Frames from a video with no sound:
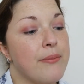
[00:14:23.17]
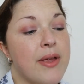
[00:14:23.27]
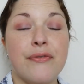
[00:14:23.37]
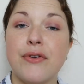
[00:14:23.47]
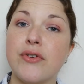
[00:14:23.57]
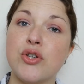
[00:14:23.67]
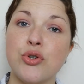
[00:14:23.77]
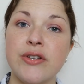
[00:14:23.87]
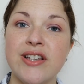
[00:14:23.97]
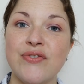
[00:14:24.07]
If you've
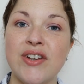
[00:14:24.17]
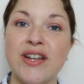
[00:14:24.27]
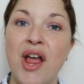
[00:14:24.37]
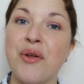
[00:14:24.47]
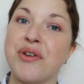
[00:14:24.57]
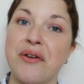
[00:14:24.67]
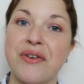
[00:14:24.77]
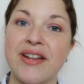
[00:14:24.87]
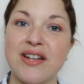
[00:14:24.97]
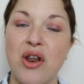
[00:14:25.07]
enjoyed this video, don't
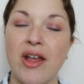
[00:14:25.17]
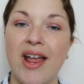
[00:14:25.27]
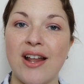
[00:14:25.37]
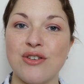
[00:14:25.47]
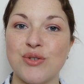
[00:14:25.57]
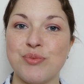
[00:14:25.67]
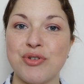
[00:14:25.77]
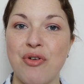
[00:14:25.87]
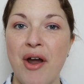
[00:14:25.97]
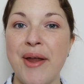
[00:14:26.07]
forget to like and
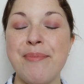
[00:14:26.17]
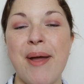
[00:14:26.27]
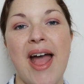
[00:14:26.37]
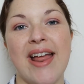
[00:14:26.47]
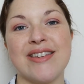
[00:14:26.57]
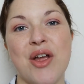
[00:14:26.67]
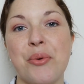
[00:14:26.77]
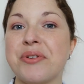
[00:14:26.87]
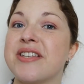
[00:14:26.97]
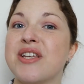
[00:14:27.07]
subscribe. And I
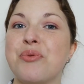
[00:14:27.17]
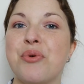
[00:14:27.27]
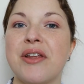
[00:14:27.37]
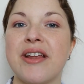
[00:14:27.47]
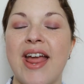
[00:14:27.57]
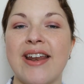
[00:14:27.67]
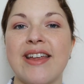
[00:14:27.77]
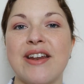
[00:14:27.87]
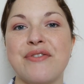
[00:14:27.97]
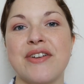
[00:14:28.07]
will see you all again
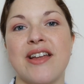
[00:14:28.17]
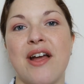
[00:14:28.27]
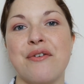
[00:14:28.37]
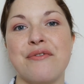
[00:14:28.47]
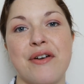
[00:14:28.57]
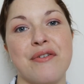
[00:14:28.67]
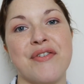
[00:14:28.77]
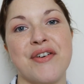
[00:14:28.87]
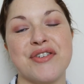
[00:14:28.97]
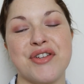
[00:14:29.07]
in a video very,
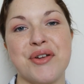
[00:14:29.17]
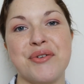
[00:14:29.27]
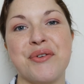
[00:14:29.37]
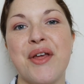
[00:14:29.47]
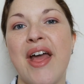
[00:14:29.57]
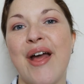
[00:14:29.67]
very soon.